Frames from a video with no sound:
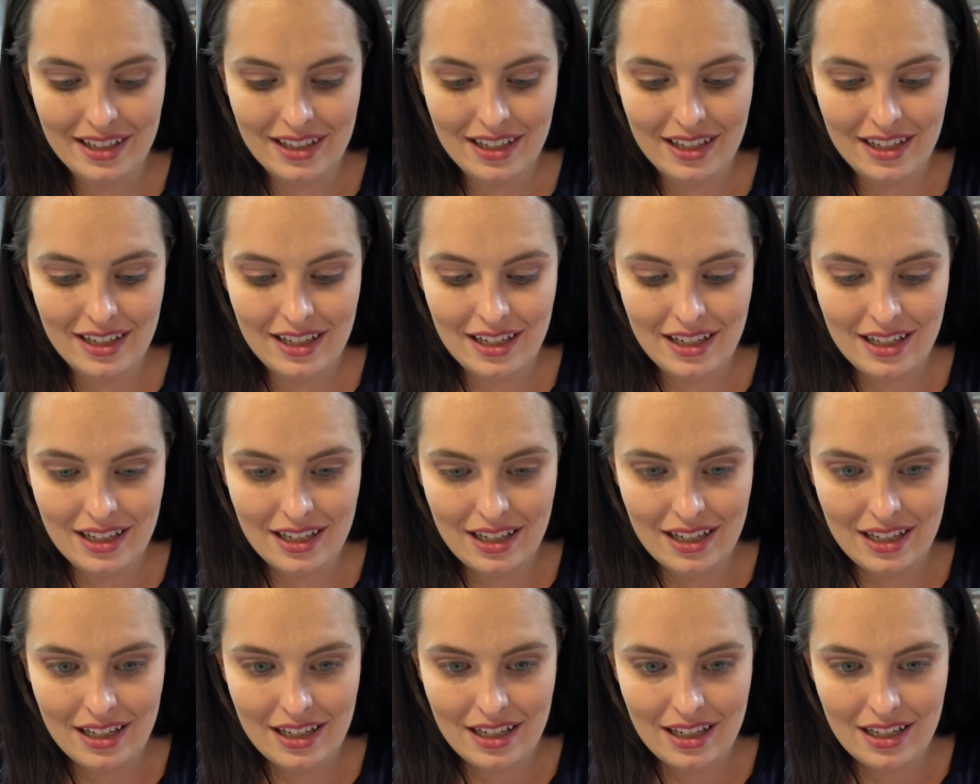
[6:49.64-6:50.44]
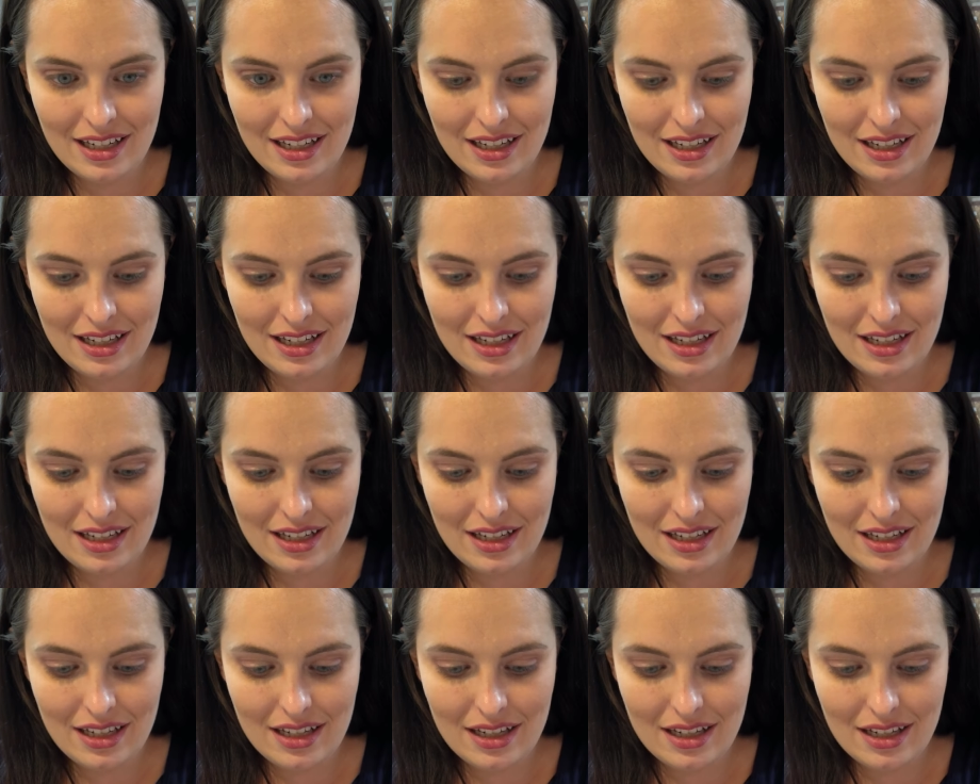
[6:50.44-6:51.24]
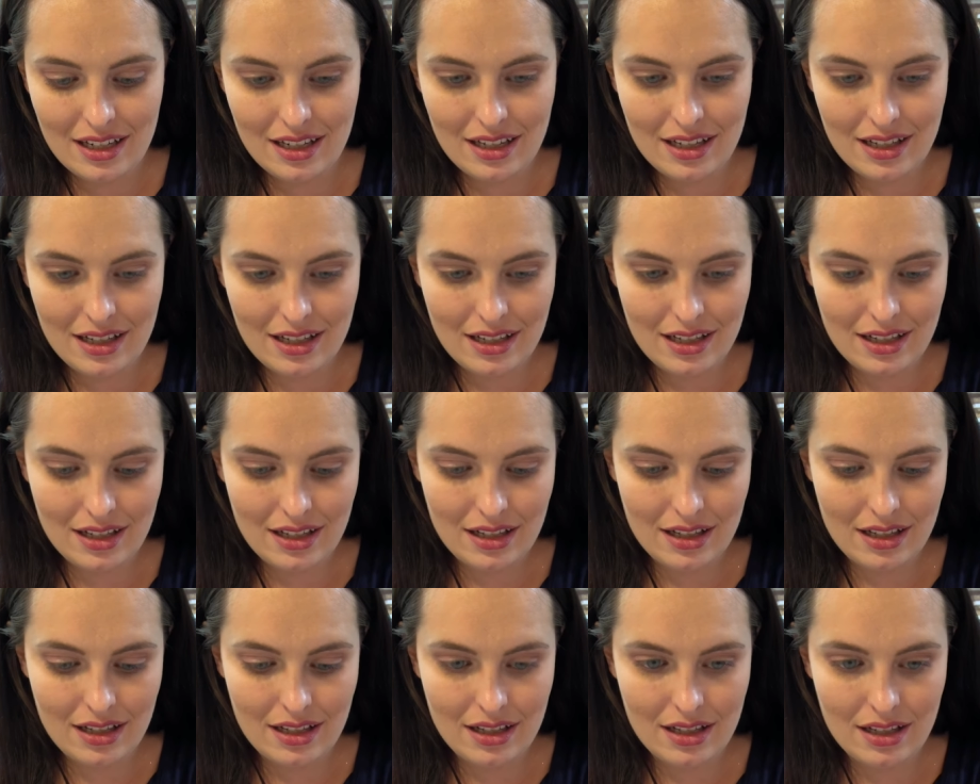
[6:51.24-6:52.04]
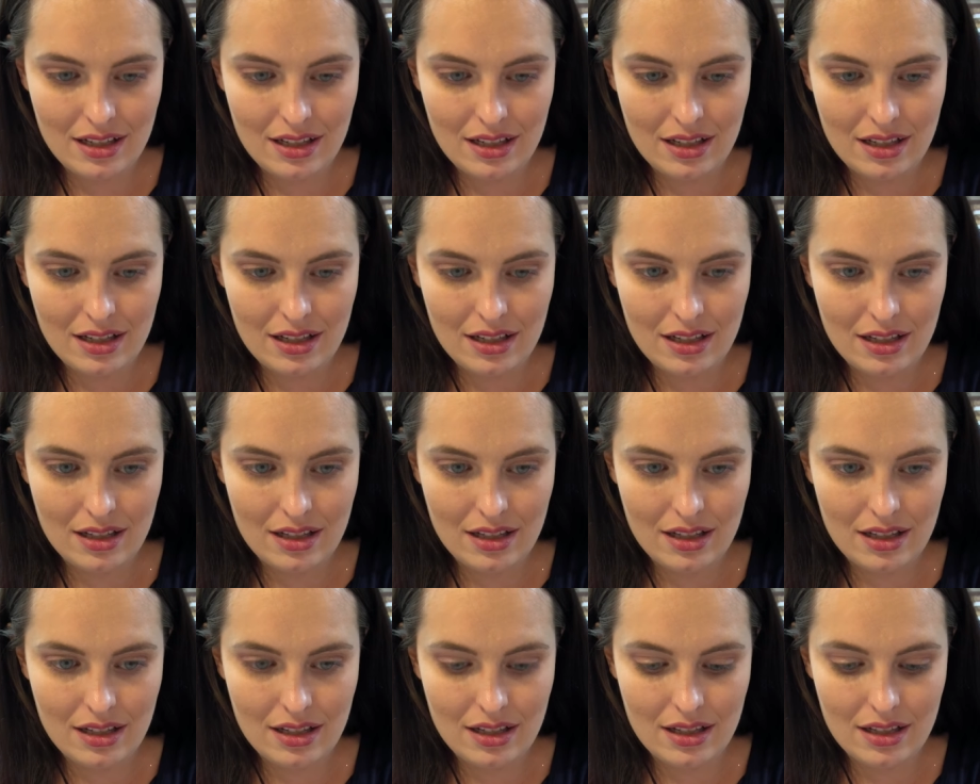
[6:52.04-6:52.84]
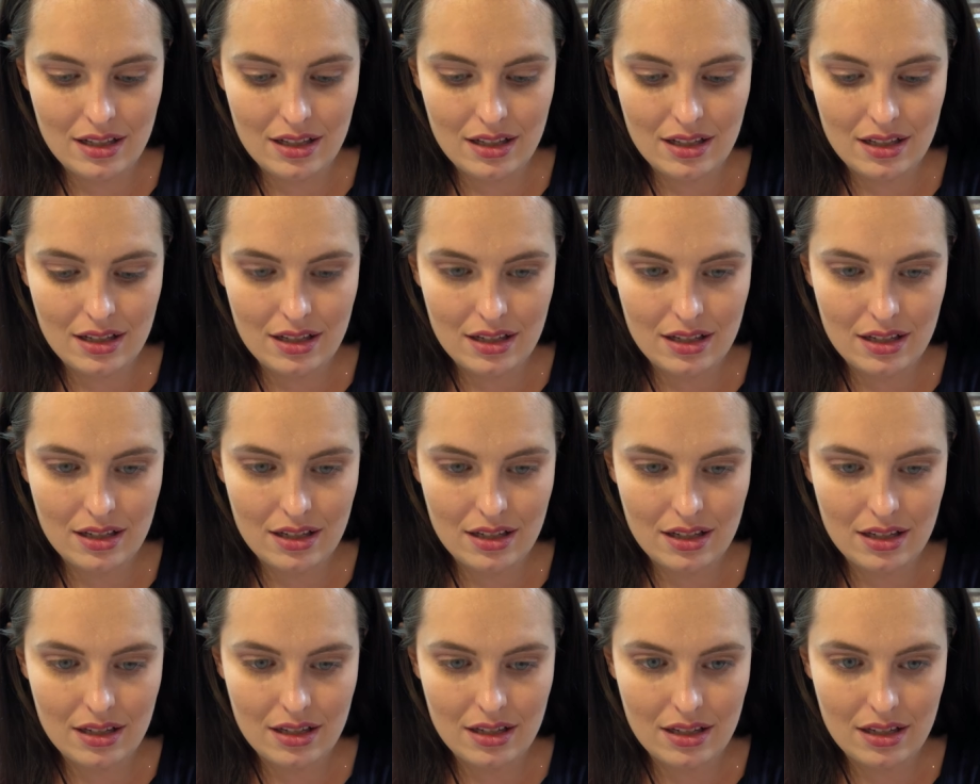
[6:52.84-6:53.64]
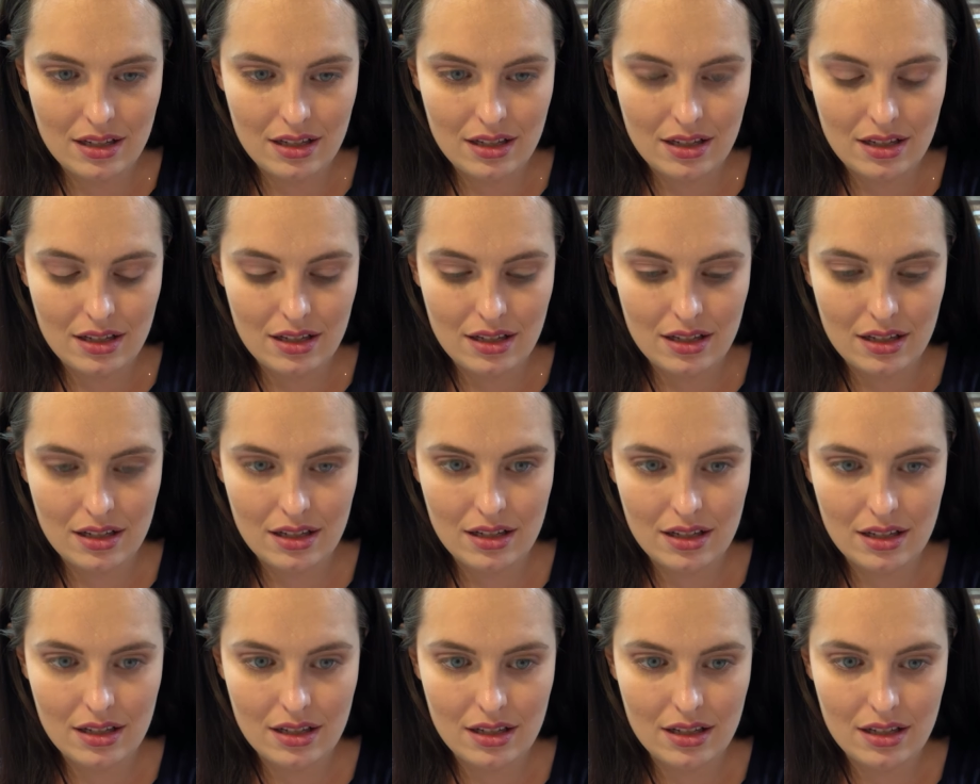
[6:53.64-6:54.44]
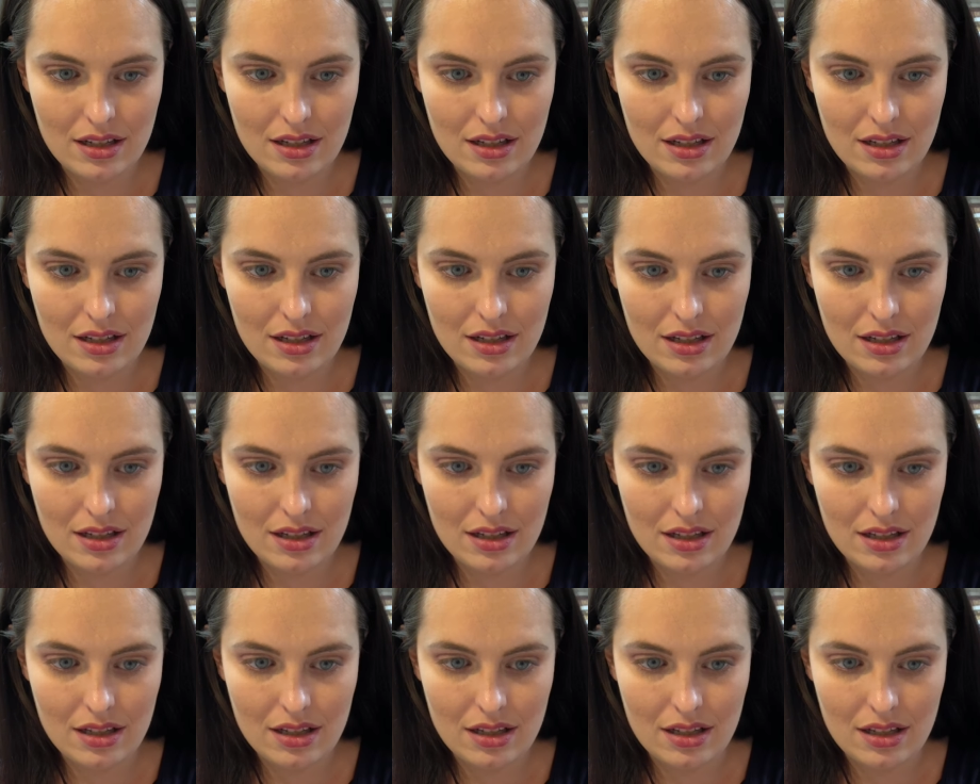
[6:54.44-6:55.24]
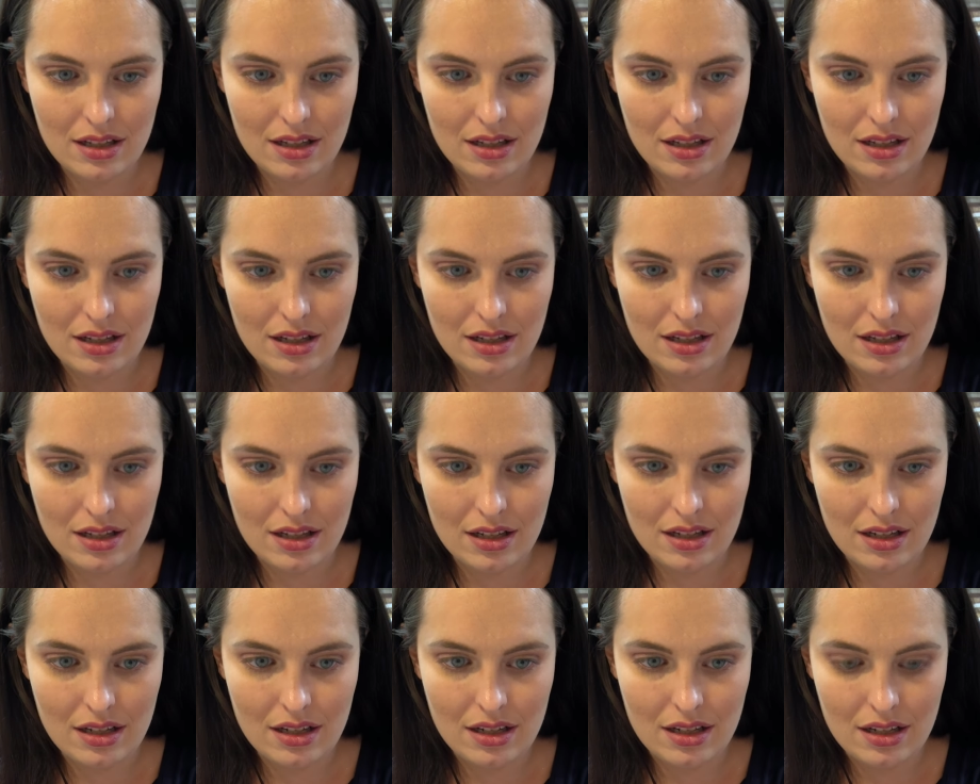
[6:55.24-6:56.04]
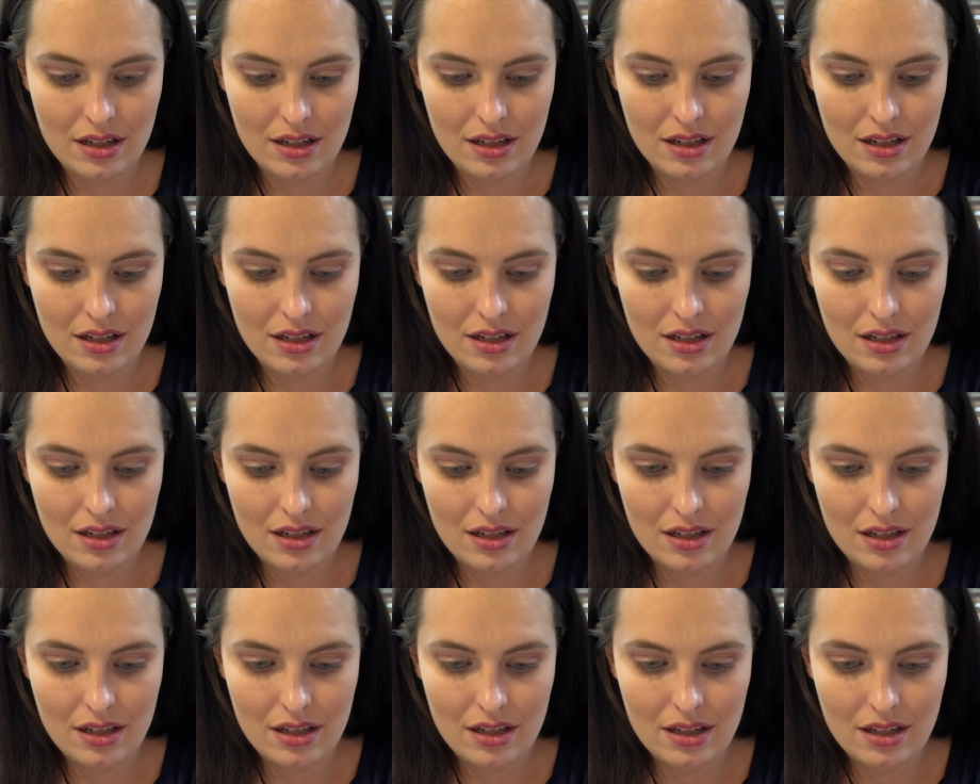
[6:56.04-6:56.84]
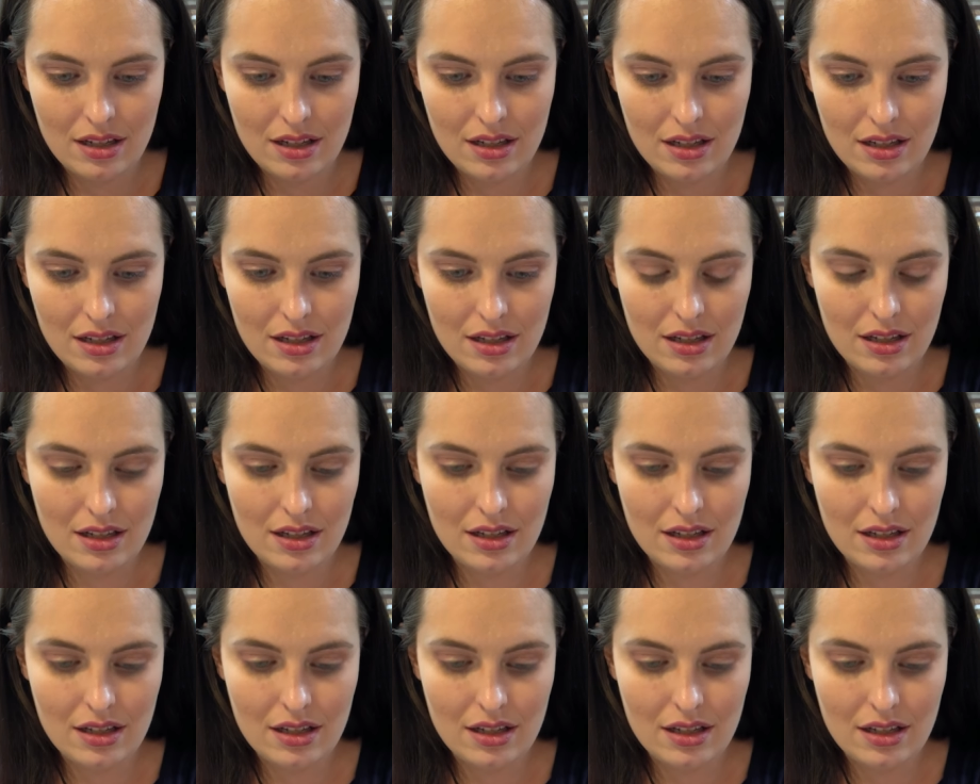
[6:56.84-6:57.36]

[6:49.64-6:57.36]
Nobody speaks.